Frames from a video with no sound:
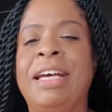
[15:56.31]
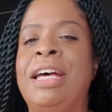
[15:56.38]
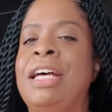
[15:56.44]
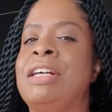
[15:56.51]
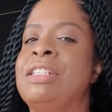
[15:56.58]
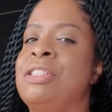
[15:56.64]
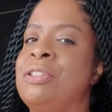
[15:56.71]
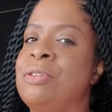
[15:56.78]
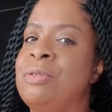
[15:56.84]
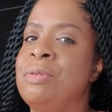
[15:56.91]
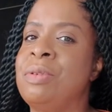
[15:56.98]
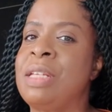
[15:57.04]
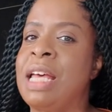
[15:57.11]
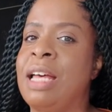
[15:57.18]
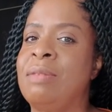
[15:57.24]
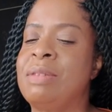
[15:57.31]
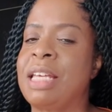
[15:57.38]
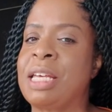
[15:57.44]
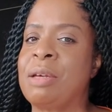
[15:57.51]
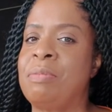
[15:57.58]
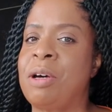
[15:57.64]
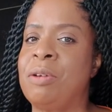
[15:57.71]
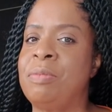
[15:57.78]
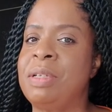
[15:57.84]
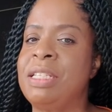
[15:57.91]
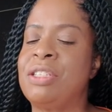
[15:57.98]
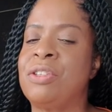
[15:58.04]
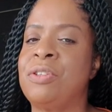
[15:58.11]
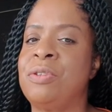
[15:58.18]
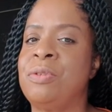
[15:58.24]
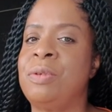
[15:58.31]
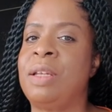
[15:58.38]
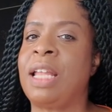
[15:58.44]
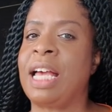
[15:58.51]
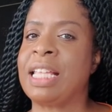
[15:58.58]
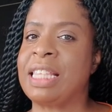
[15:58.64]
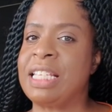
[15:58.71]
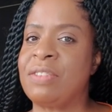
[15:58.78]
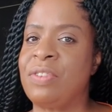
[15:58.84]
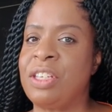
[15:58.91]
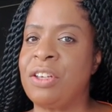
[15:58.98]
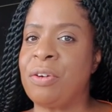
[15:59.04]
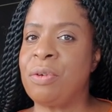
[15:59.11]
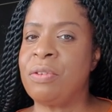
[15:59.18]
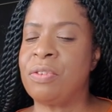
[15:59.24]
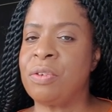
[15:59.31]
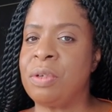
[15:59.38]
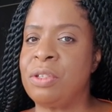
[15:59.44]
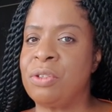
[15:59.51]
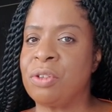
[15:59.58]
Do take a moment to like this video if you enjoyed the